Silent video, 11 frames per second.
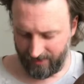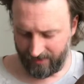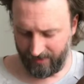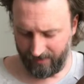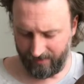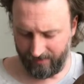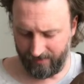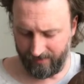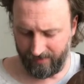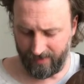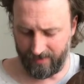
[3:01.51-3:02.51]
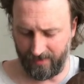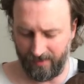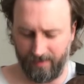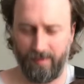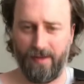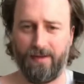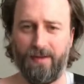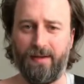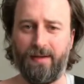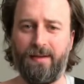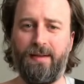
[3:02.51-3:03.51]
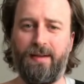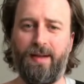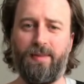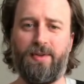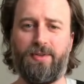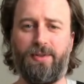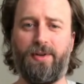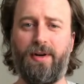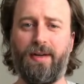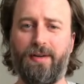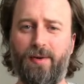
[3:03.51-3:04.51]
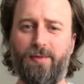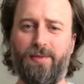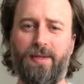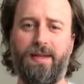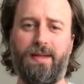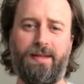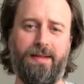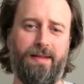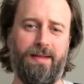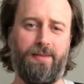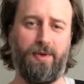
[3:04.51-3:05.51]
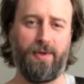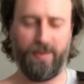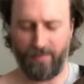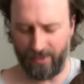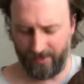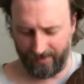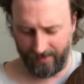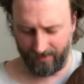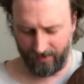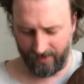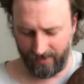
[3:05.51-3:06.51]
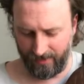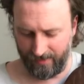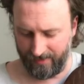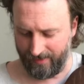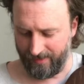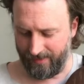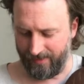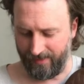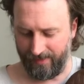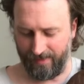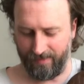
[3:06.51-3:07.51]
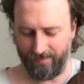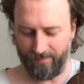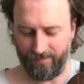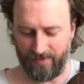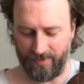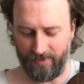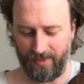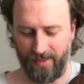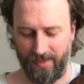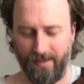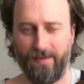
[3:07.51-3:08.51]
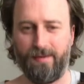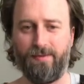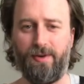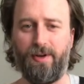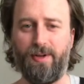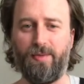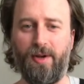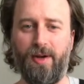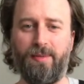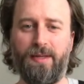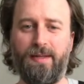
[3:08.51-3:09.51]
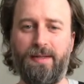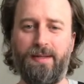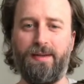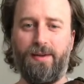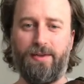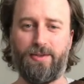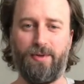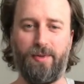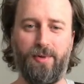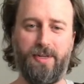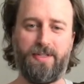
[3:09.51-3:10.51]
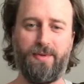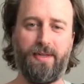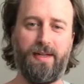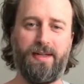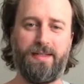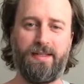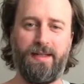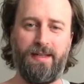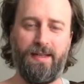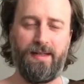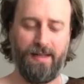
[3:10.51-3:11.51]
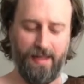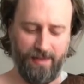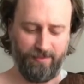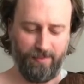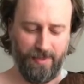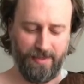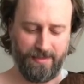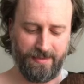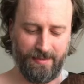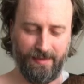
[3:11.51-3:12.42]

just not necessarily my thing. I'm also learning. Hopefully we'll get better at that one day. So the volume knob also replaced with a nice F-bass